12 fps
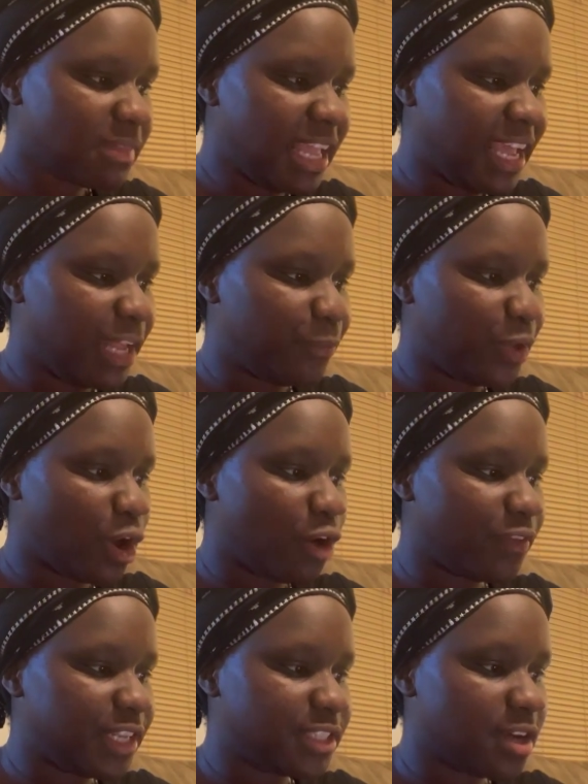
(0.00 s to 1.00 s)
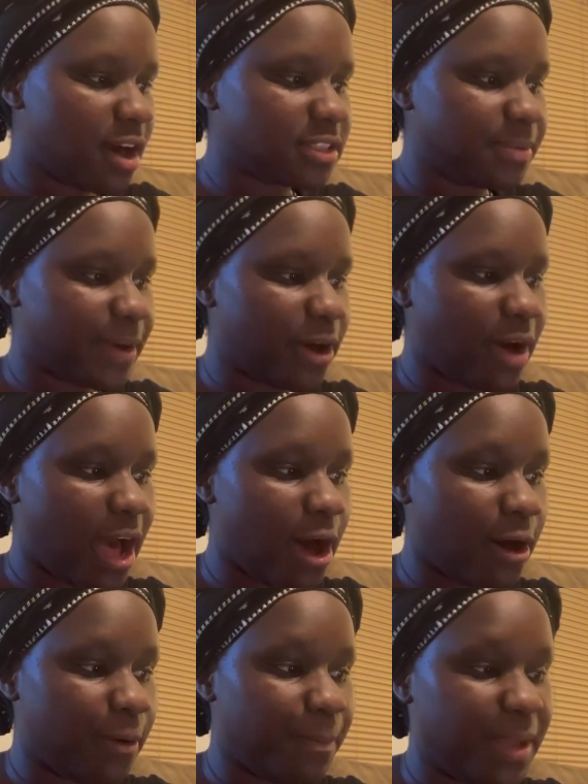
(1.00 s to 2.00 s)
And we already talked about
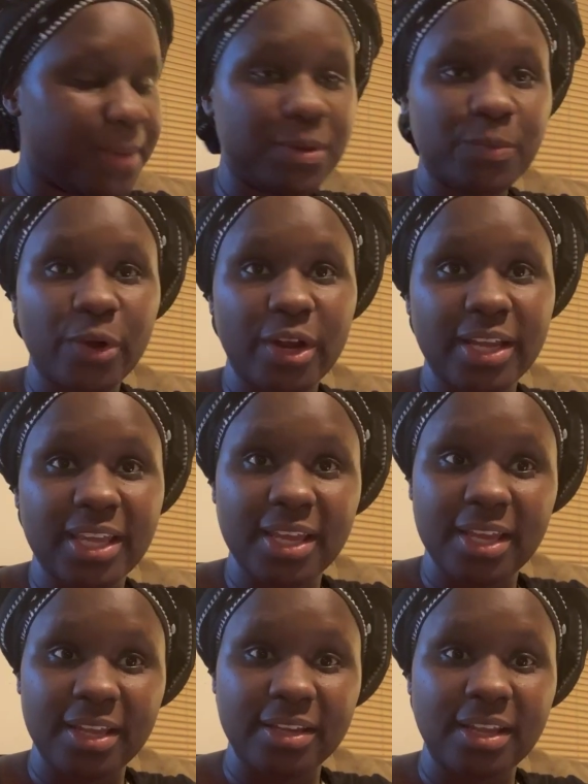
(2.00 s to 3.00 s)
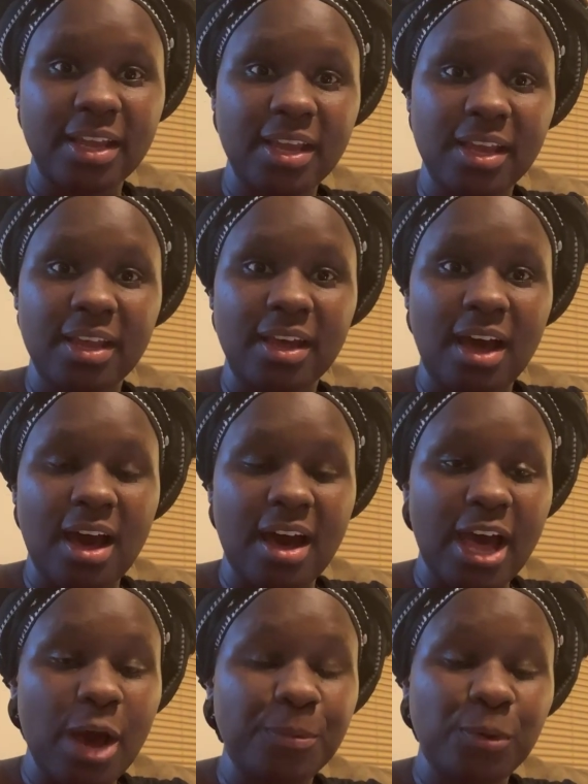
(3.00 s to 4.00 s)
how baby wearing can
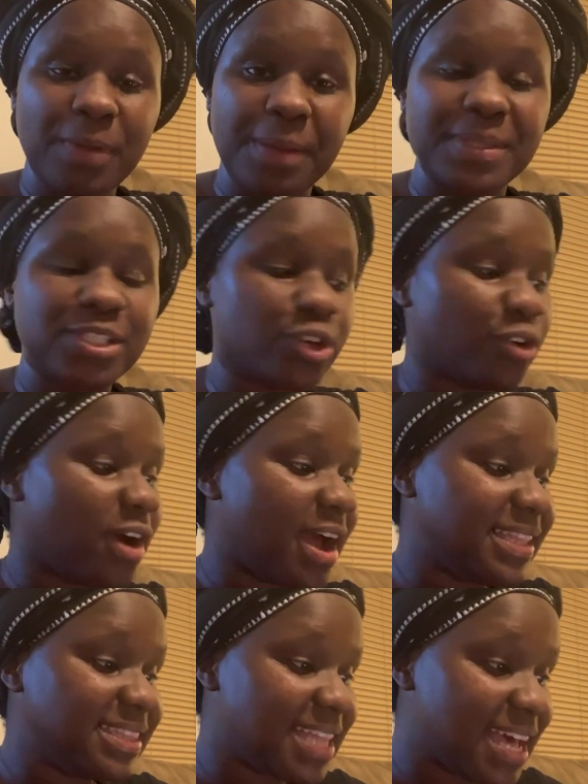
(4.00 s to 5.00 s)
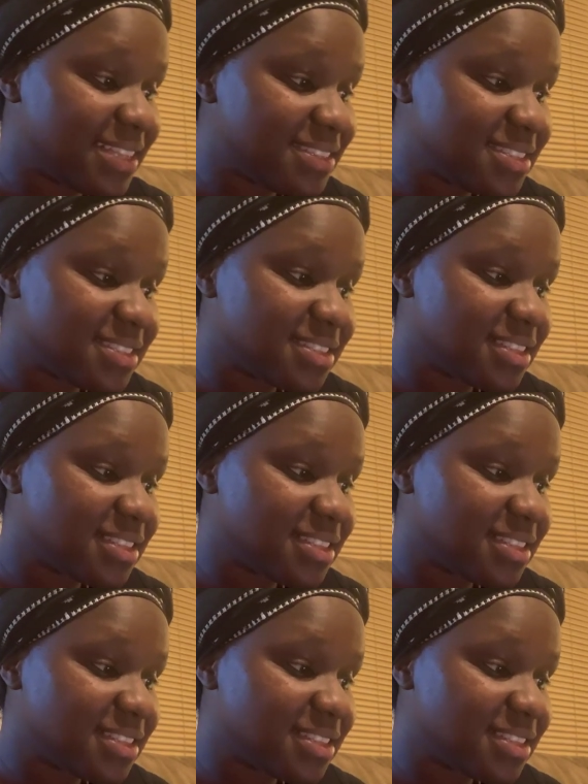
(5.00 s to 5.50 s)
help your baby to cry less,